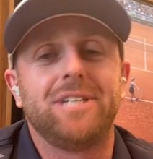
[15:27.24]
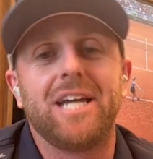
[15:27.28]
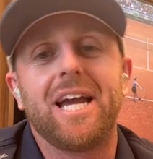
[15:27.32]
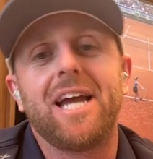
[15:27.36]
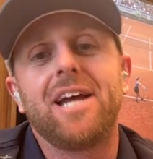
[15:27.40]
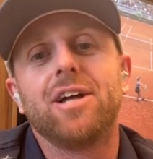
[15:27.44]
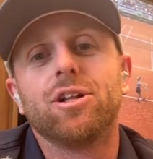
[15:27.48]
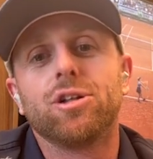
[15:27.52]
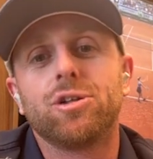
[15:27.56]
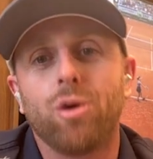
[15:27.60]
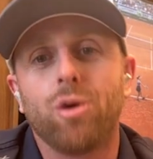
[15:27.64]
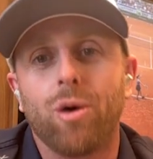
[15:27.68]
Yeah,
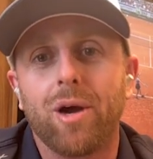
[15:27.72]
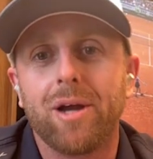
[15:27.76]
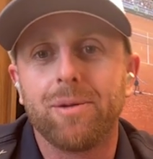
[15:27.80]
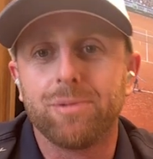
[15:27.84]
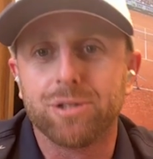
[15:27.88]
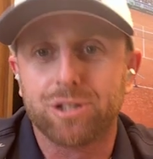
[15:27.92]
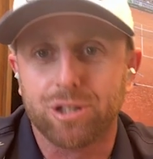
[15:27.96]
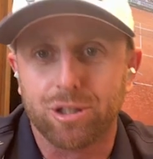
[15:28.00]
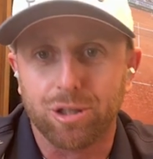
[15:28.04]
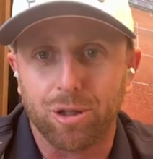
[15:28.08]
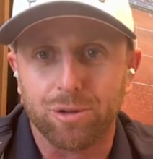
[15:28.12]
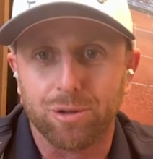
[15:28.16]
Illinois
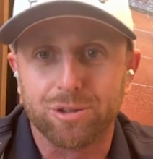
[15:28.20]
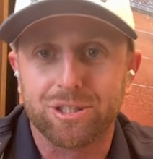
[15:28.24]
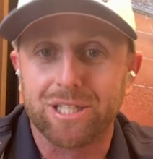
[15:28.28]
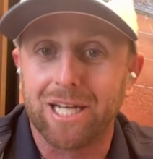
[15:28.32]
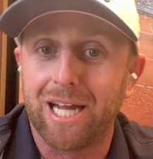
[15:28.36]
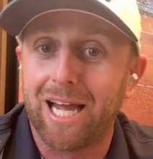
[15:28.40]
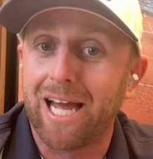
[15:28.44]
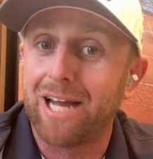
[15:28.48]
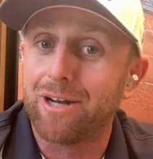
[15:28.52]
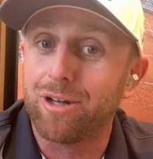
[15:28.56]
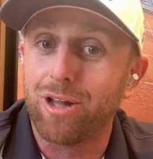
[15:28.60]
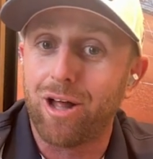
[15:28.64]
was close. I
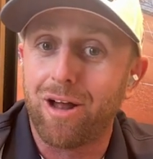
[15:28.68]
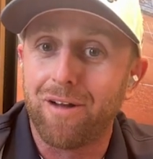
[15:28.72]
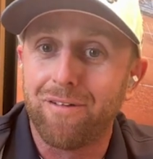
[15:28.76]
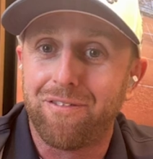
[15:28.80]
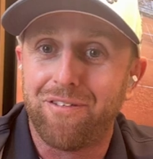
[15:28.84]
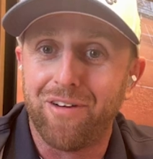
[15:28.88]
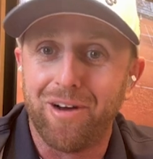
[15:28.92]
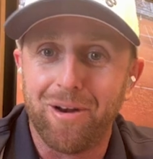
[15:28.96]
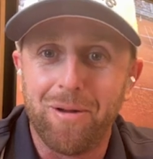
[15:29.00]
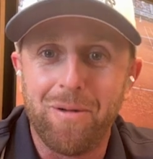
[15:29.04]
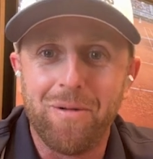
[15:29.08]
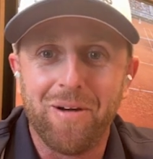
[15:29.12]
had a lot of
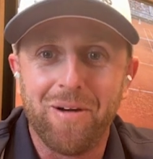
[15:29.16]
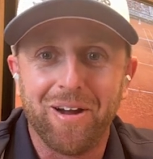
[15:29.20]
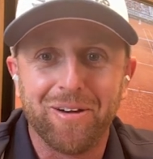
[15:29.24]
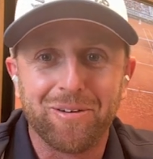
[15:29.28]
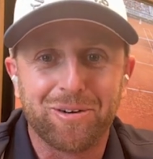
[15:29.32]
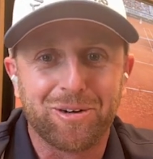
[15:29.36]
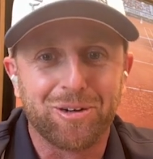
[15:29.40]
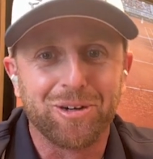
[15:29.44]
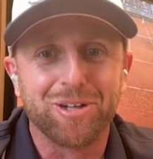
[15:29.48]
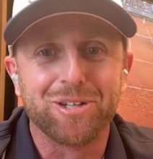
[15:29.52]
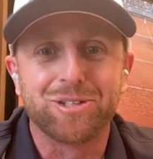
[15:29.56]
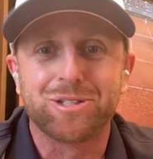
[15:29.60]
fun on my
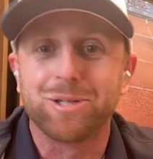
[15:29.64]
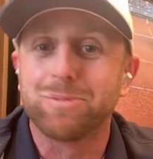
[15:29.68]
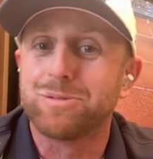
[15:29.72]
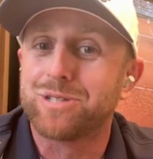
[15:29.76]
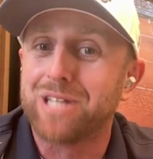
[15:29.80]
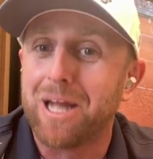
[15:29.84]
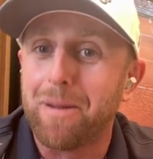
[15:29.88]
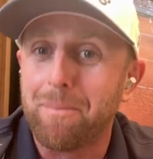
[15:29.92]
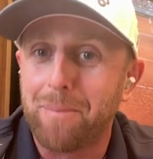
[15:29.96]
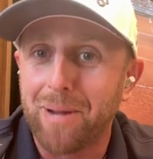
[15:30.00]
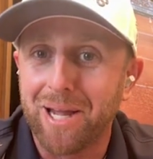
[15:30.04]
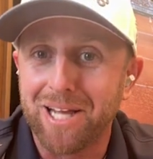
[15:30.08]
recruiting trip.
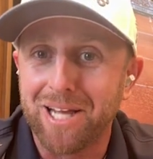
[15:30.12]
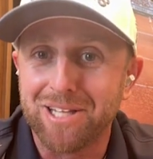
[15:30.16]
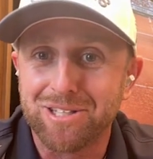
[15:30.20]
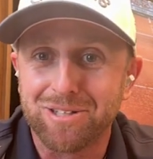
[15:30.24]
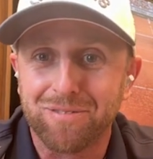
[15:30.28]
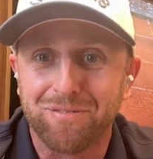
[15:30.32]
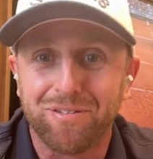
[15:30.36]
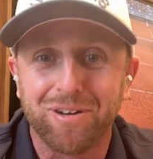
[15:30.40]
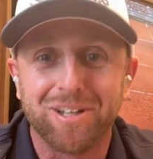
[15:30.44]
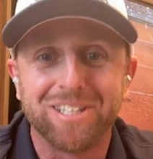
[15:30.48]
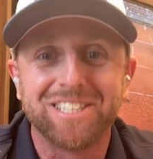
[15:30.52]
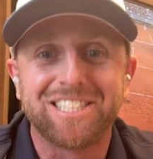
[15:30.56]
Champagne's a
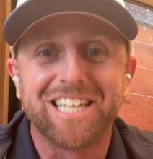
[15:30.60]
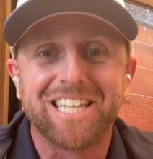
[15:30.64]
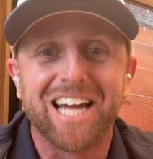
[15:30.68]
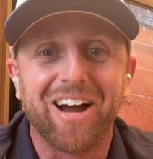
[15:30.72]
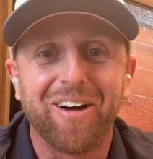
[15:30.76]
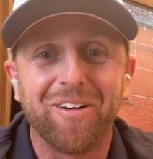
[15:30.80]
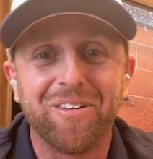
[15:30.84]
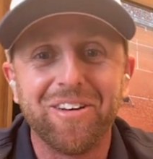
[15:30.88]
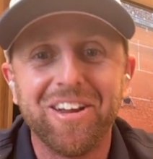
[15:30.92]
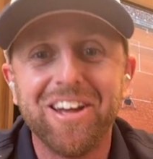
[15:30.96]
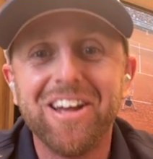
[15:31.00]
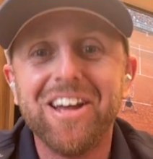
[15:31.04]
fun
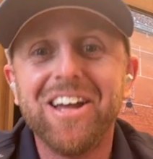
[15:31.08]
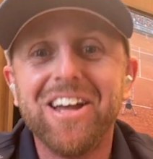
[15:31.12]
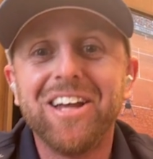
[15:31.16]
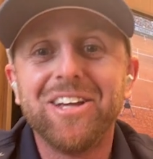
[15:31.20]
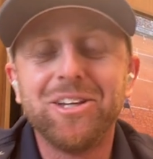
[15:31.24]
town.